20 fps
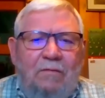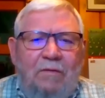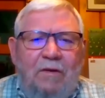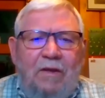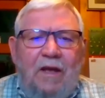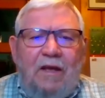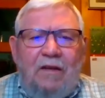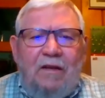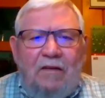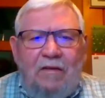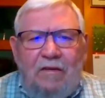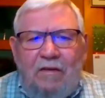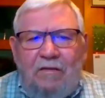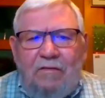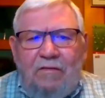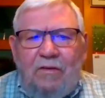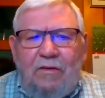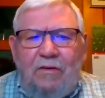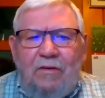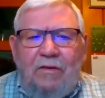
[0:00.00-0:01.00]
We had
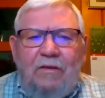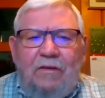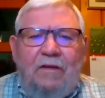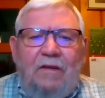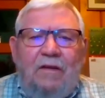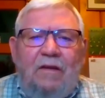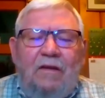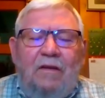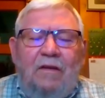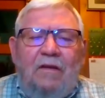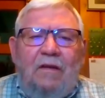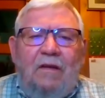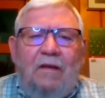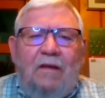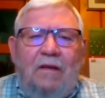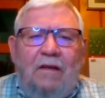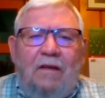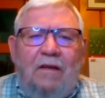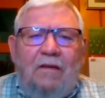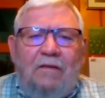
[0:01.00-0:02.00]
another good
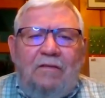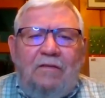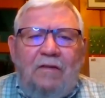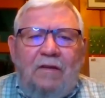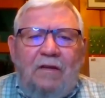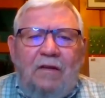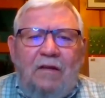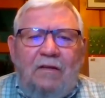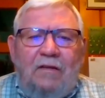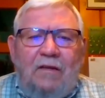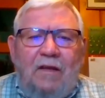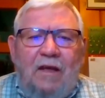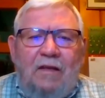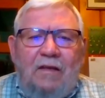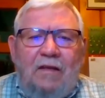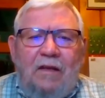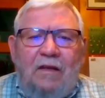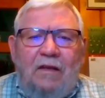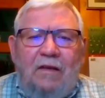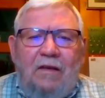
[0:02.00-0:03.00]
set of
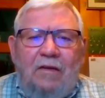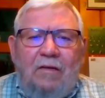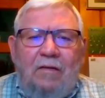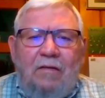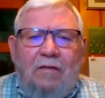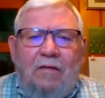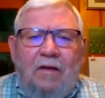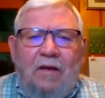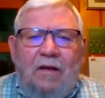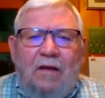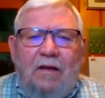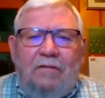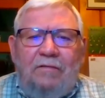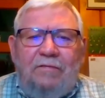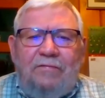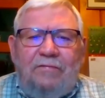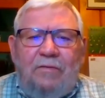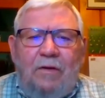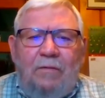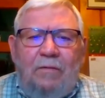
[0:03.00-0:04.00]
data here
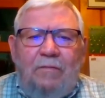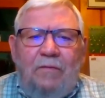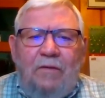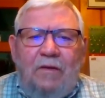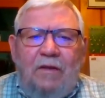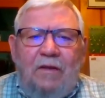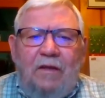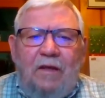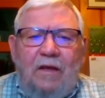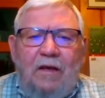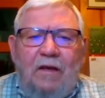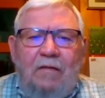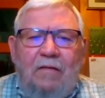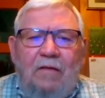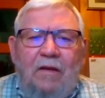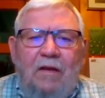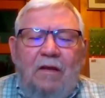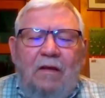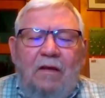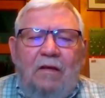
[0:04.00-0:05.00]
from the
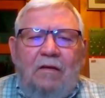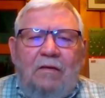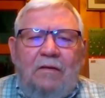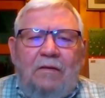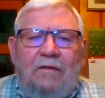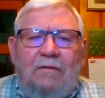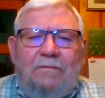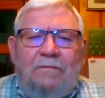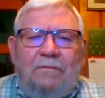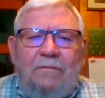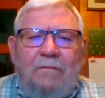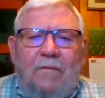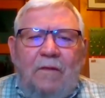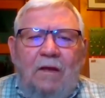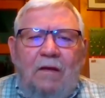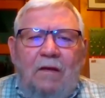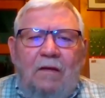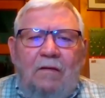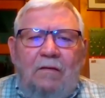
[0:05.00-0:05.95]
uh,